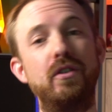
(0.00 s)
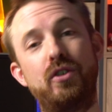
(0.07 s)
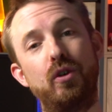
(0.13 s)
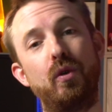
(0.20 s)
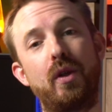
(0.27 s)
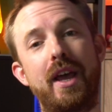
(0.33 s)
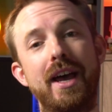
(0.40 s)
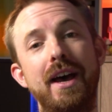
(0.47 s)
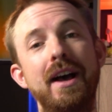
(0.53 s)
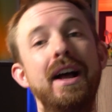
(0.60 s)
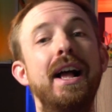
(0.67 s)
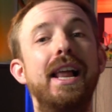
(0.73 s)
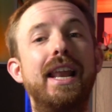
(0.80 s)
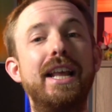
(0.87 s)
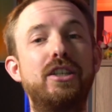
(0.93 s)

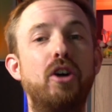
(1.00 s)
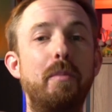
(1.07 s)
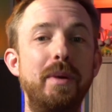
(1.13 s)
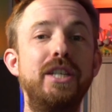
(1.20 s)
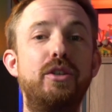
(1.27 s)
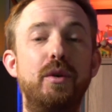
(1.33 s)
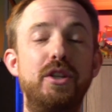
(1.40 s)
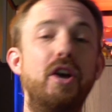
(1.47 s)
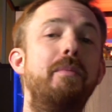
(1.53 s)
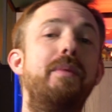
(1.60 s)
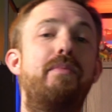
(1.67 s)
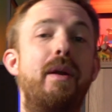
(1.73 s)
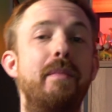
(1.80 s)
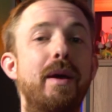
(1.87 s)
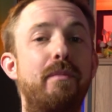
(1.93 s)
Toolkit. Let's hop into Adobe
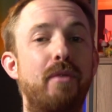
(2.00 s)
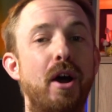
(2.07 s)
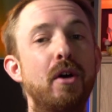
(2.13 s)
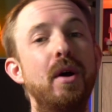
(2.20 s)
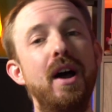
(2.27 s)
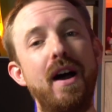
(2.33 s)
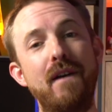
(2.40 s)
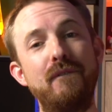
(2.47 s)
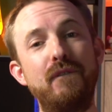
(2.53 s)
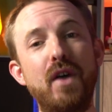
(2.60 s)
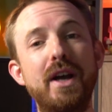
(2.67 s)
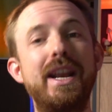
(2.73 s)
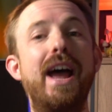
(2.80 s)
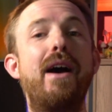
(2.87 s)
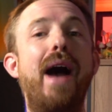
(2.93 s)
Premiere Pro and
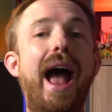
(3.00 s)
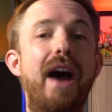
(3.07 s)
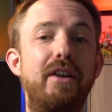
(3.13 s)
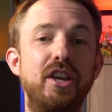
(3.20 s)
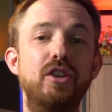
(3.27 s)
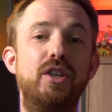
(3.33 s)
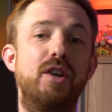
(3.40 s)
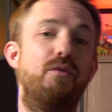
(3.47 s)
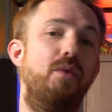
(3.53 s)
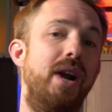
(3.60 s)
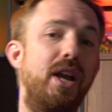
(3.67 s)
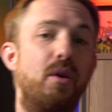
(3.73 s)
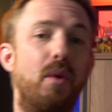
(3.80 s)
find out how to use it really